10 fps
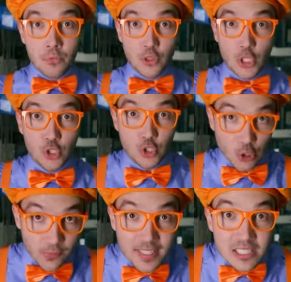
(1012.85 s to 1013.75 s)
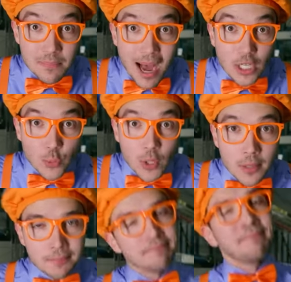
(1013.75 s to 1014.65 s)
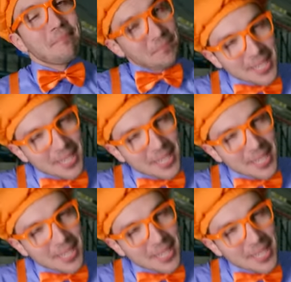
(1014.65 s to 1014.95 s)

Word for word: The service module, the